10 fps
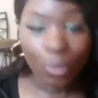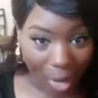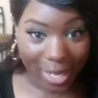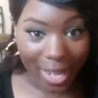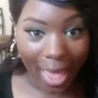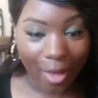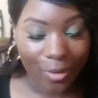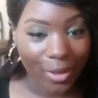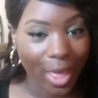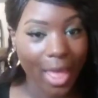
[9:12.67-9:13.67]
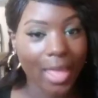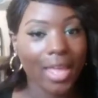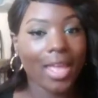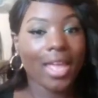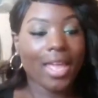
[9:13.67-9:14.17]
right now, okay?
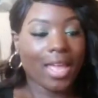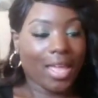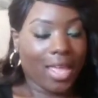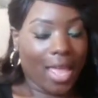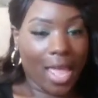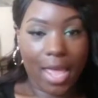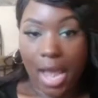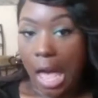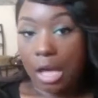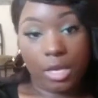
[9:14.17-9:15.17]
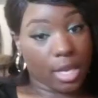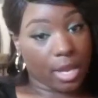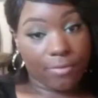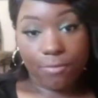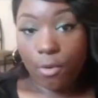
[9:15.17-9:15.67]
And I only
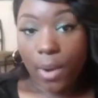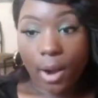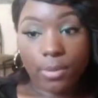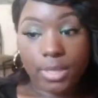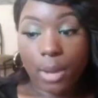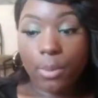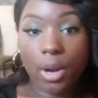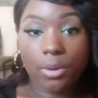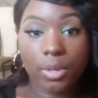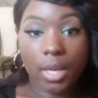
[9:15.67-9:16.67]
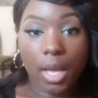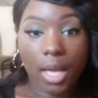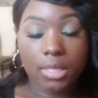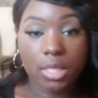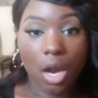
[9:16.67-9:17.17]
eat 4 hours at work.
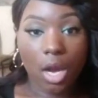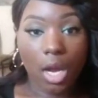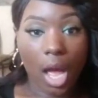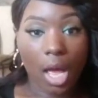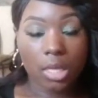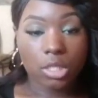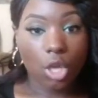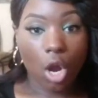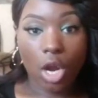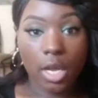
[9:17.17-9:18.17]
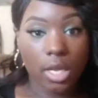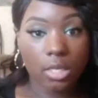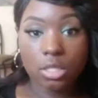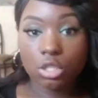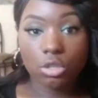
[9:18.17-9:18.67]
I start
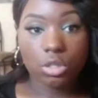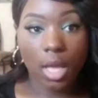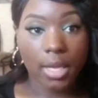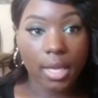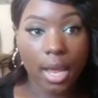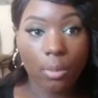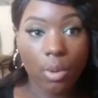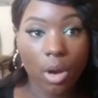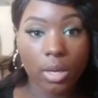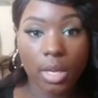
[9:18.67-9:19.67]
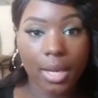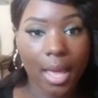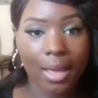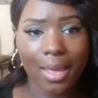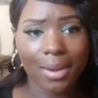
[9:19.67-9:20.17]
eating as soon as I get at work,
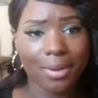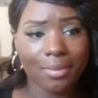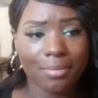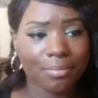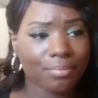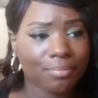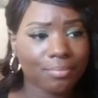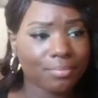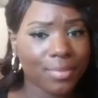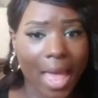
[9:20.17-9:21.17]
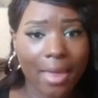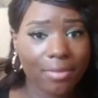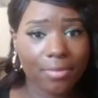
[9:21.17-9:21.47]
and that's